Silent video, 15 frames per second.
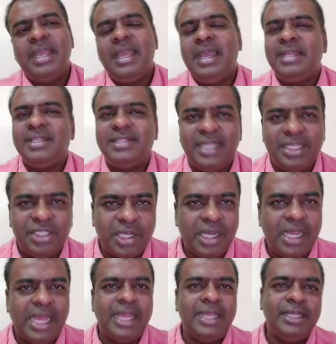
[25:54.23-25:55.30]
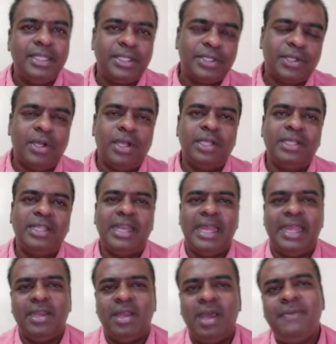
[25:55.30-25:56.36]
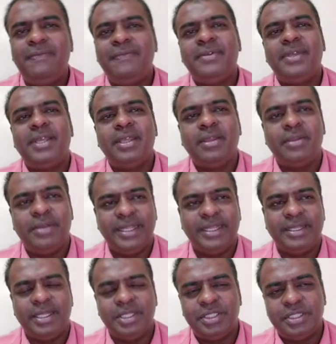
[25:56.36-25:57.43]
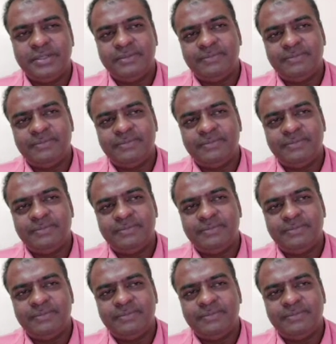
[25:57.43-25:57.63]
And such a line is called the line of regression.